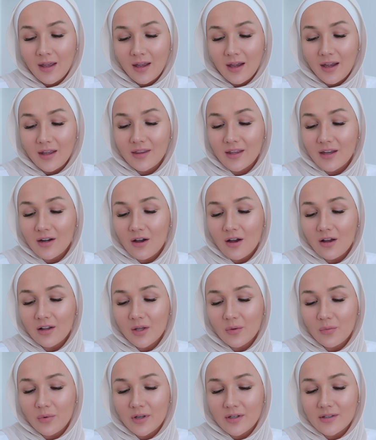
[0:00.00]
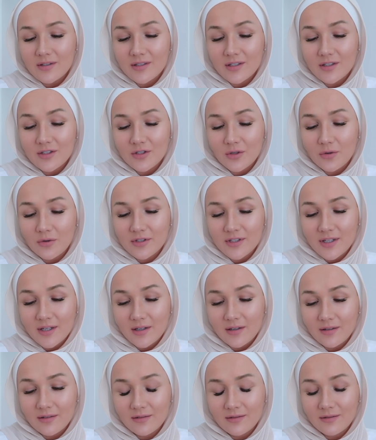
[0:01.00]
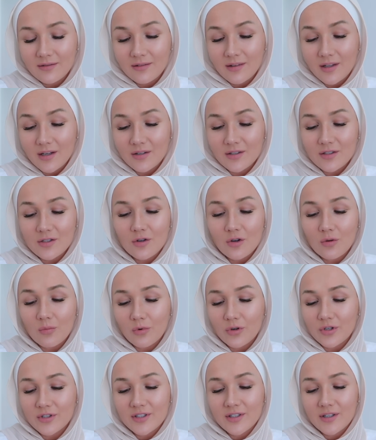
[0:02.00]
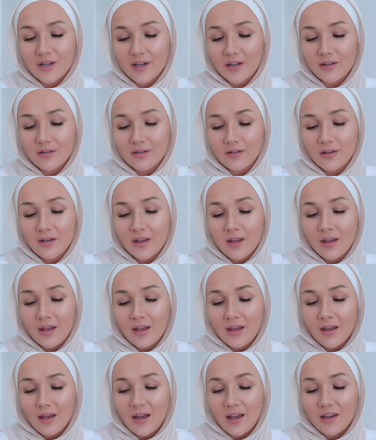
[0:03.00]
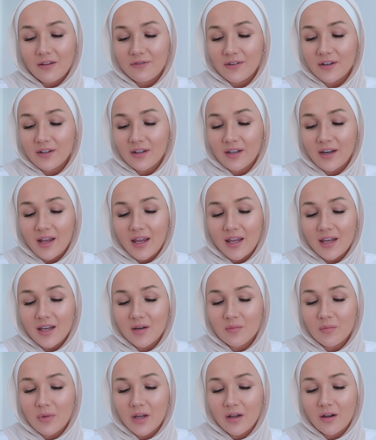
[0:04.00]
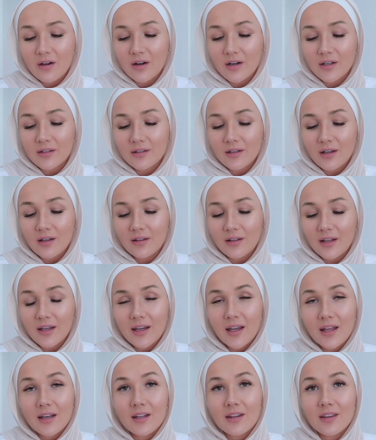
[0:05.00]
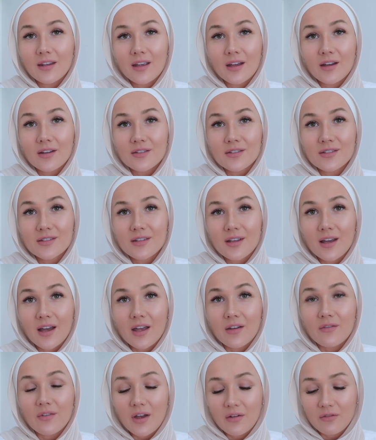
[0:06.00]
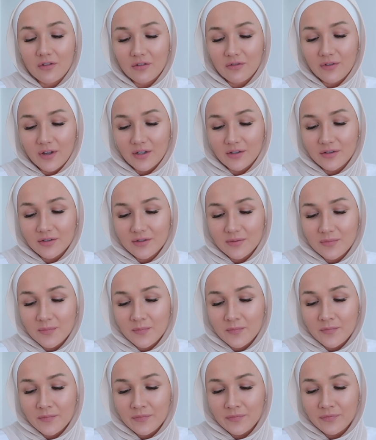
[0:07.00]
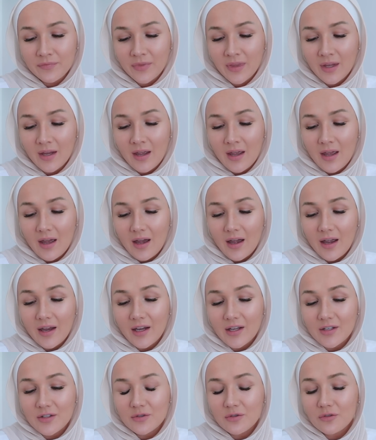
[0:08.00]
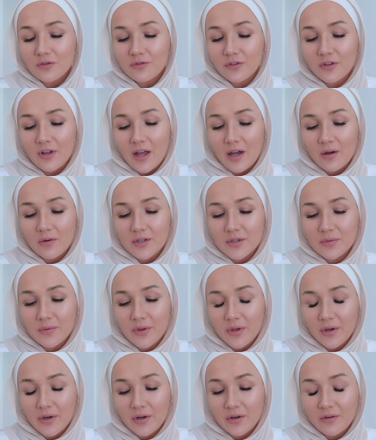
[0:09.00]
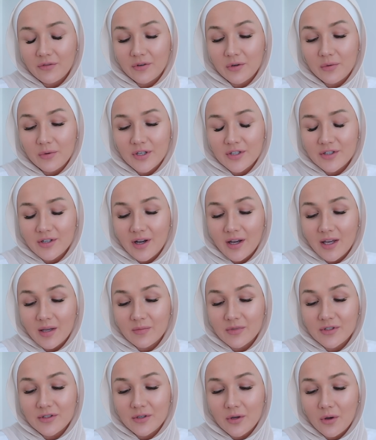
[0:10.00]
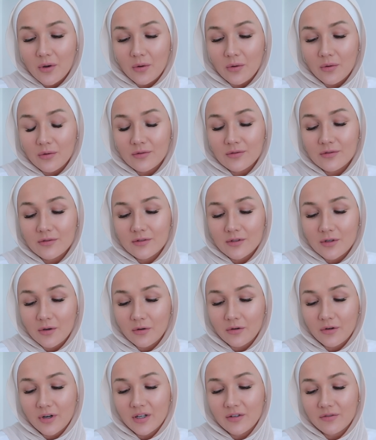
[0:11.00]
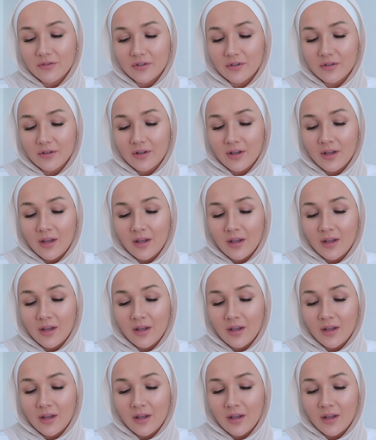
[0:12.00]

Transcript: And then all at once it soaks in. There is no more denial. I feel an ache in my heart unlike anything else I have ever felt. I get 2 full hours with her for which I am so grateful.